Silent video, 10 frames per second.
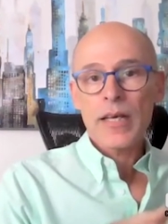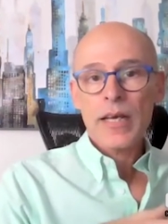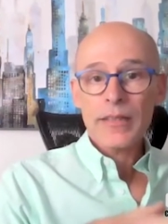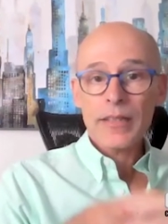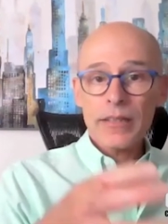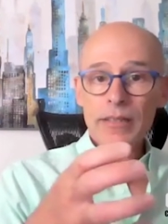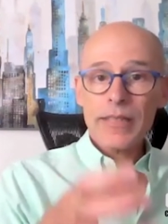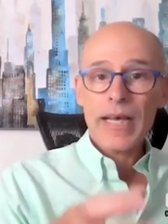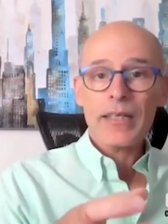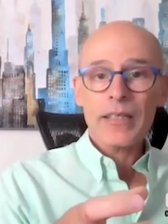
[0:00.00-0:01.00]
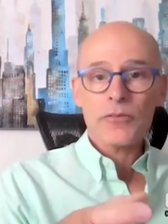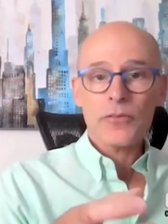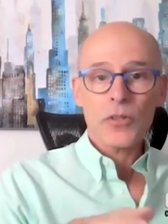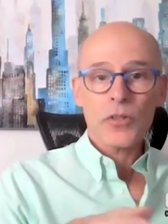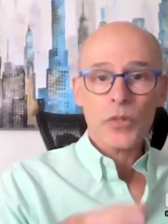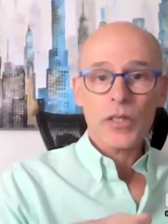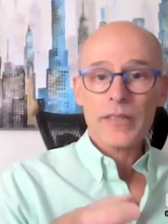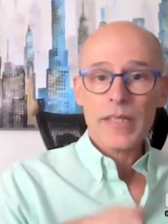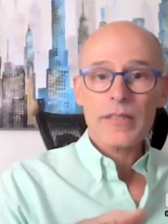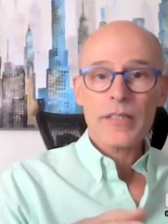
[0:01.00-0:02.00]
and then the talent for the
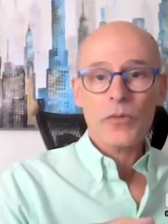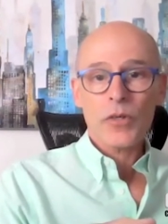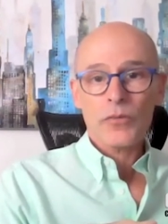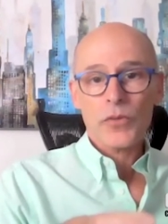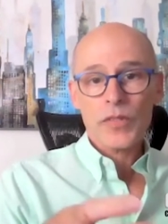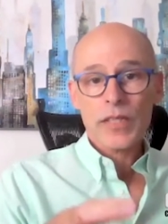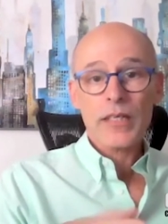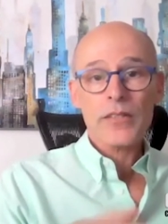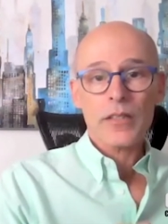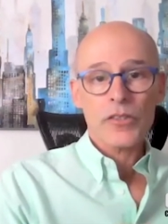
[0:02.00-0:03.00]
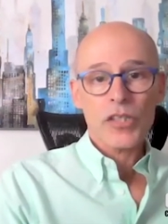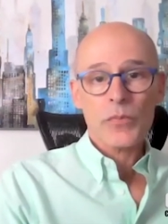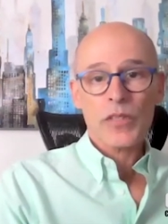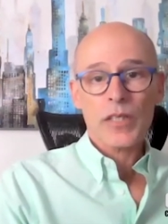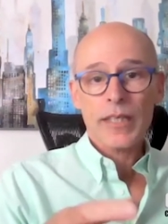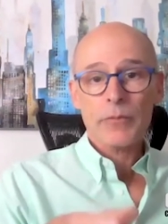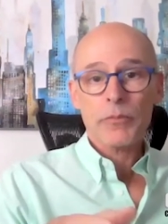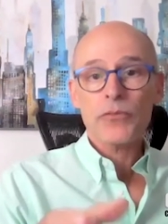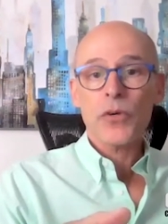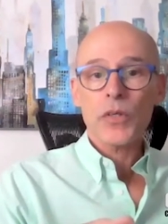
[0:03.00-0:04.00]
existing workforce that is on the job site can
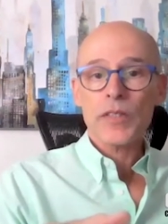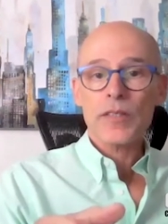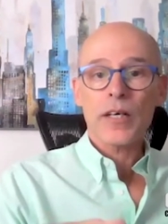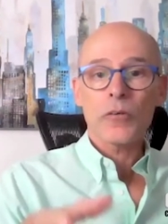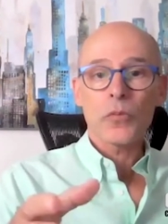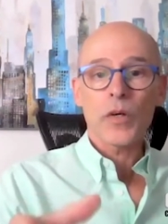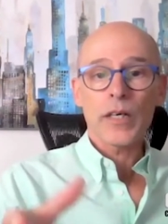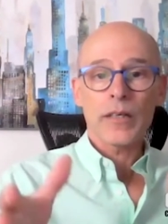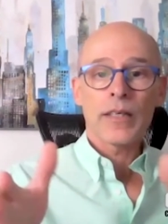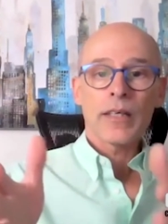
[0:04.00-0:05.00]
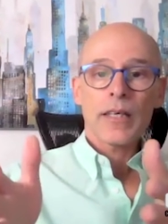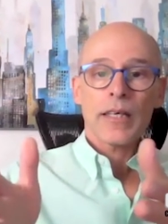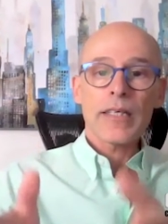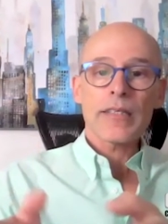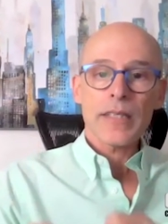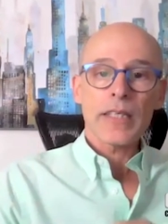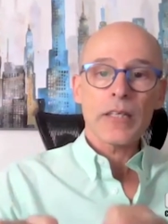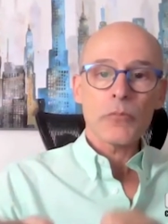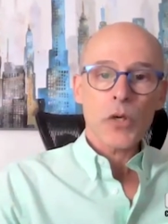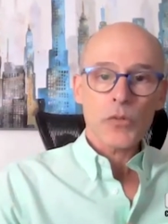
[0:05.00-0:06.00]
be focused on where it is
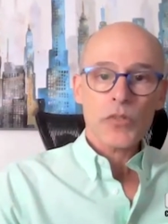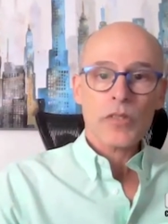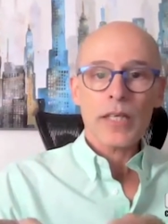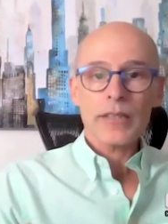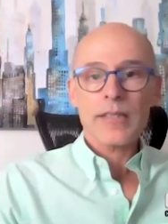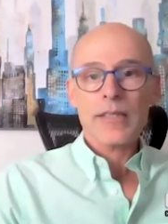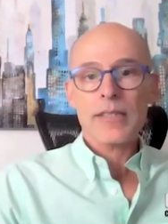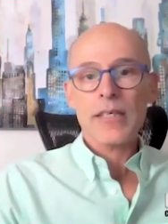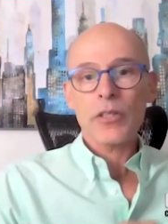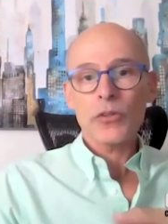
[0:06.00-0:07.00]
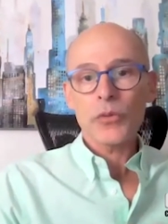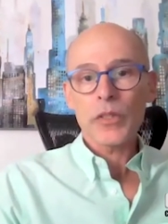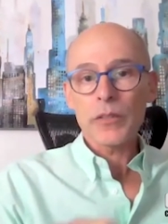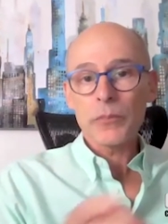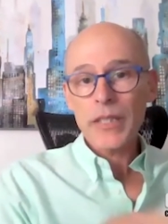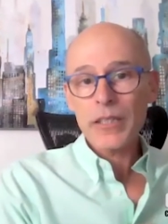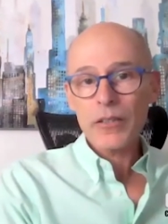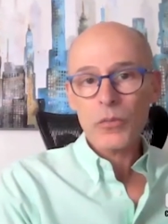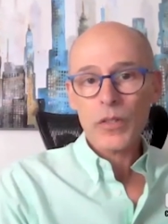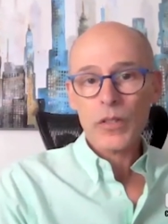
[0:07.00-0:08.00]
needed most, not necessarily doing the
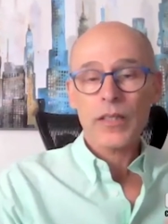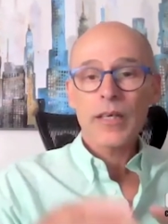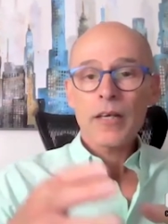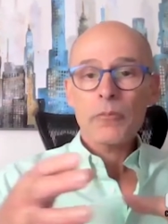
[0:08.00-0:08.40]
menial work,